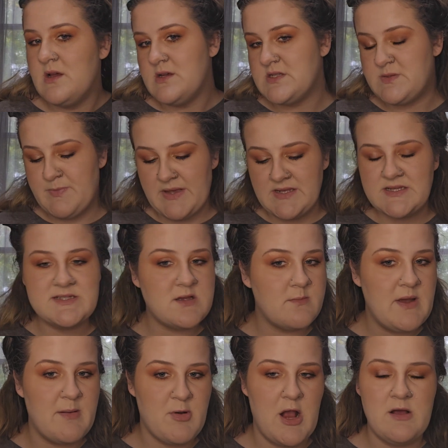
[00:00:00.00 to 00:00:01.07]
spent is on
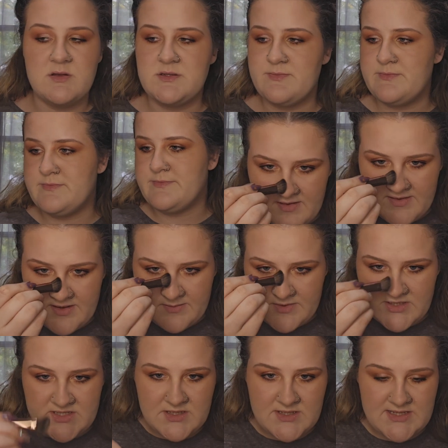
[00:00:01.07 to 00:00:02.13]
my brows. Then I'm
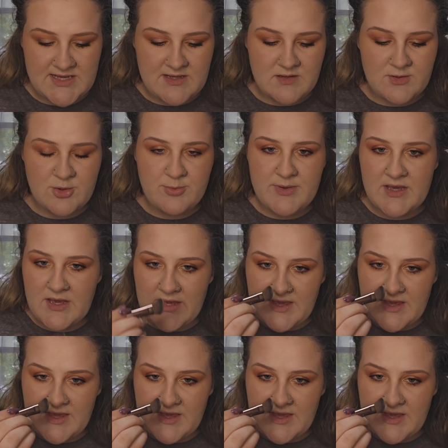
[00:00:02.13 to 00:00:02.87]
just going to take a little bit,